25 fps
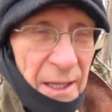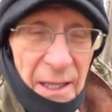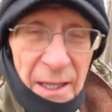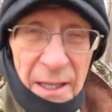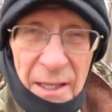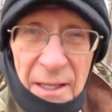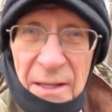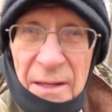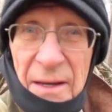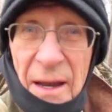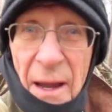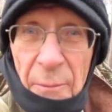
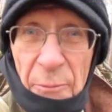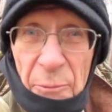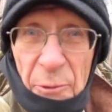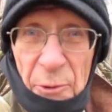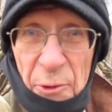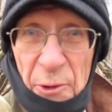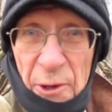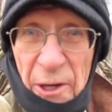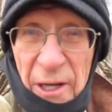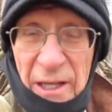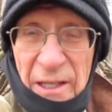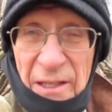
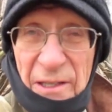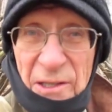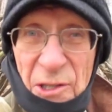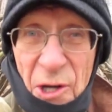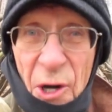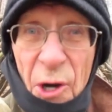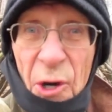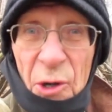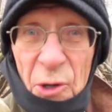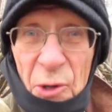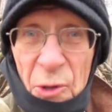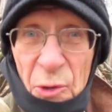numbering
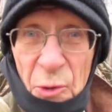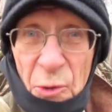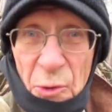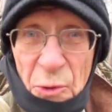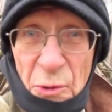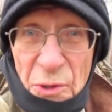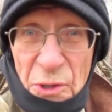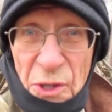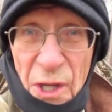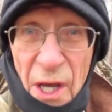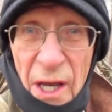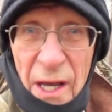
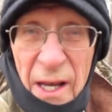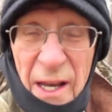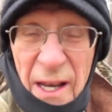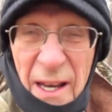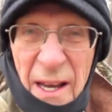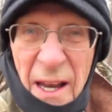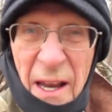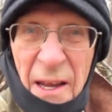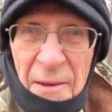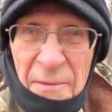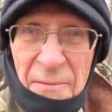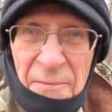toes.
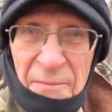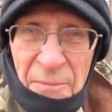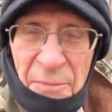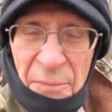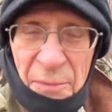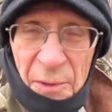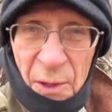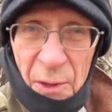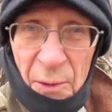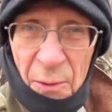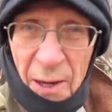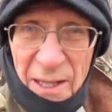
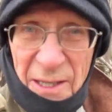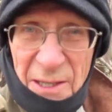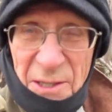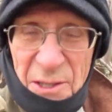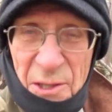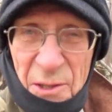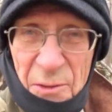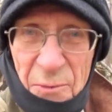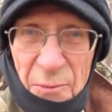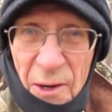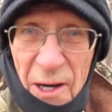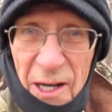The
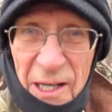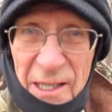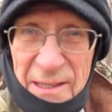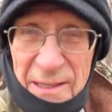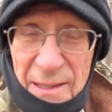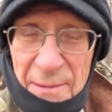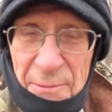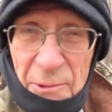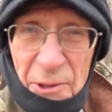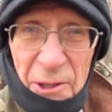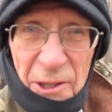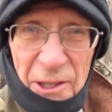question was,
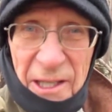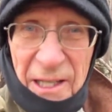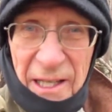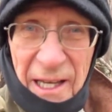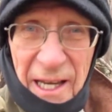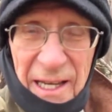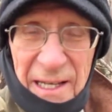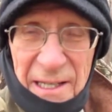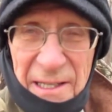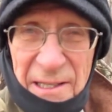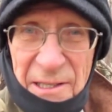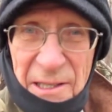I'm looking
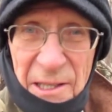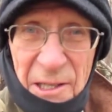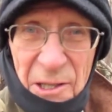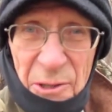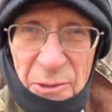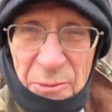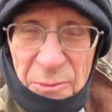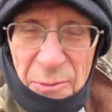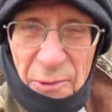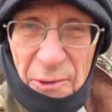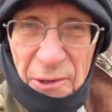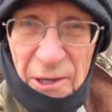at a
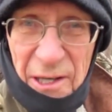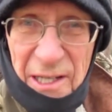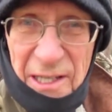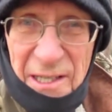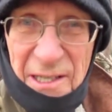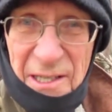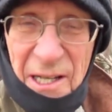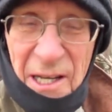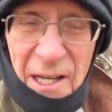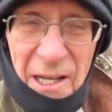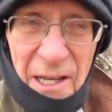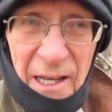deer
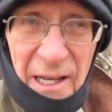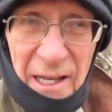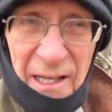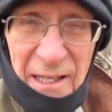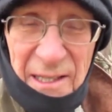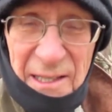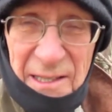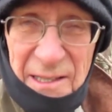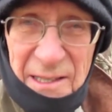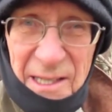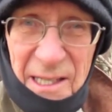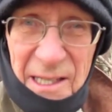print
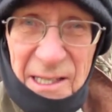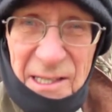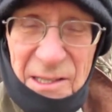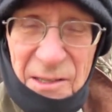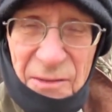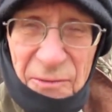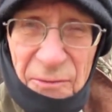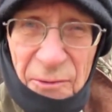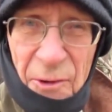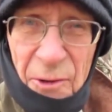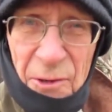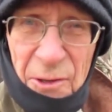and it says the
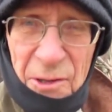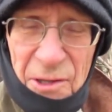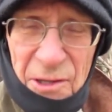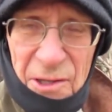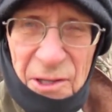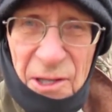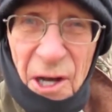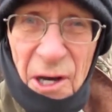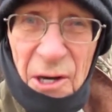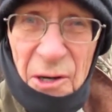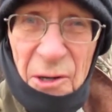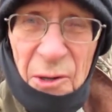4th
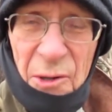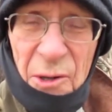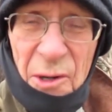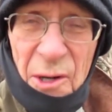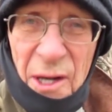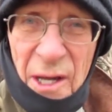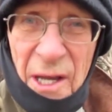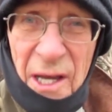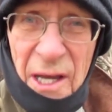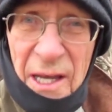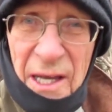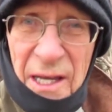toe
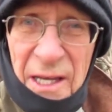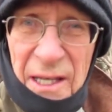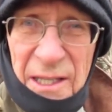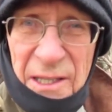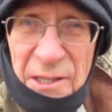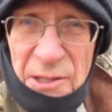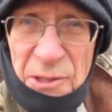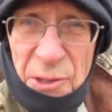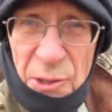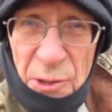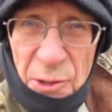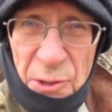
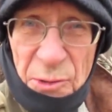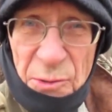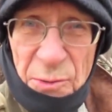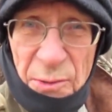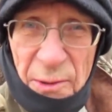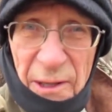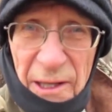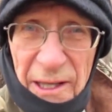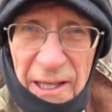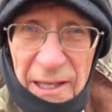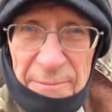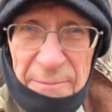is
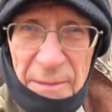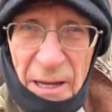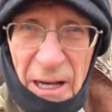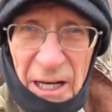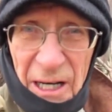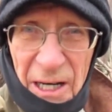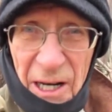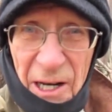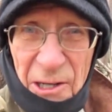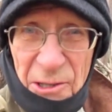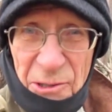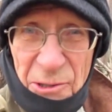usually a bit
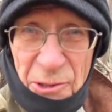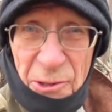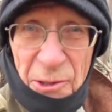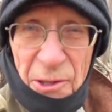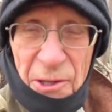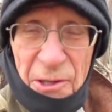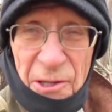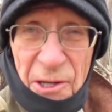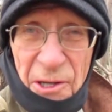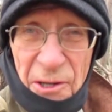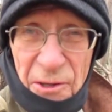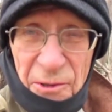larger
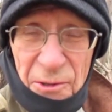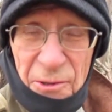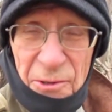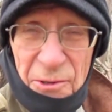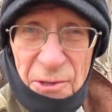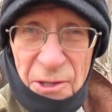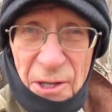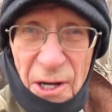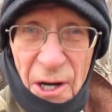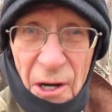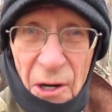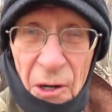than the
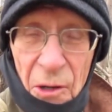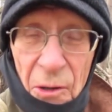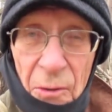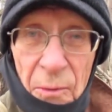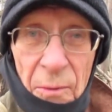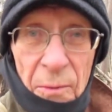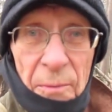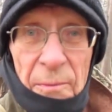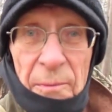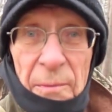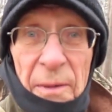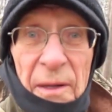3rd toe.
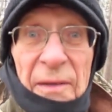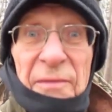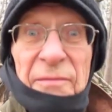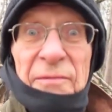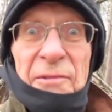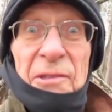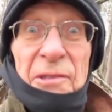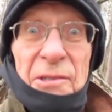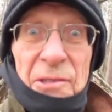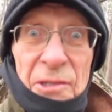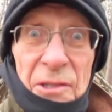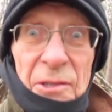But if
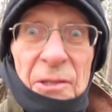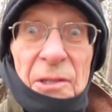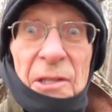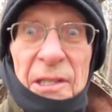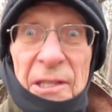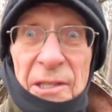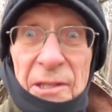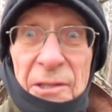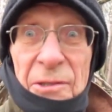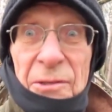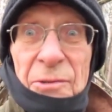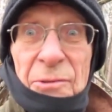there's
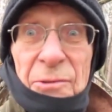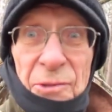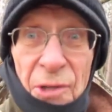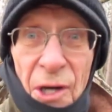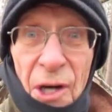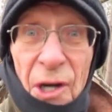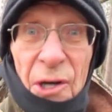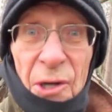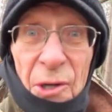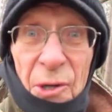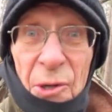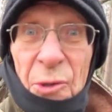only 2
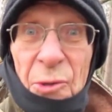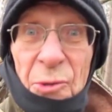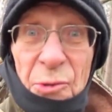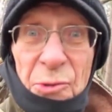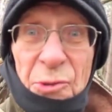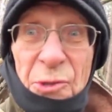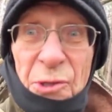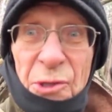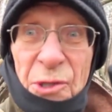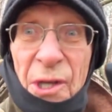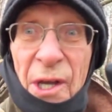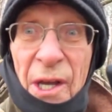
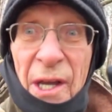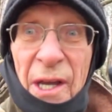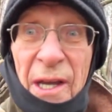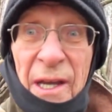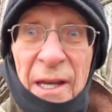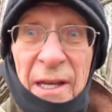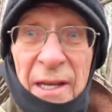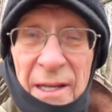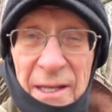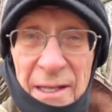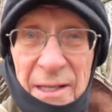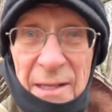toes
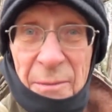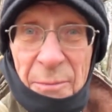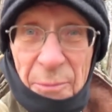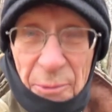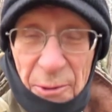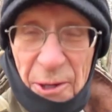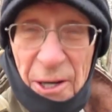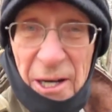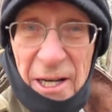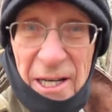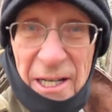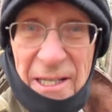in the
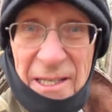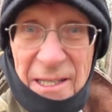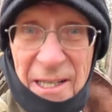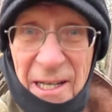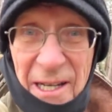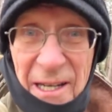print,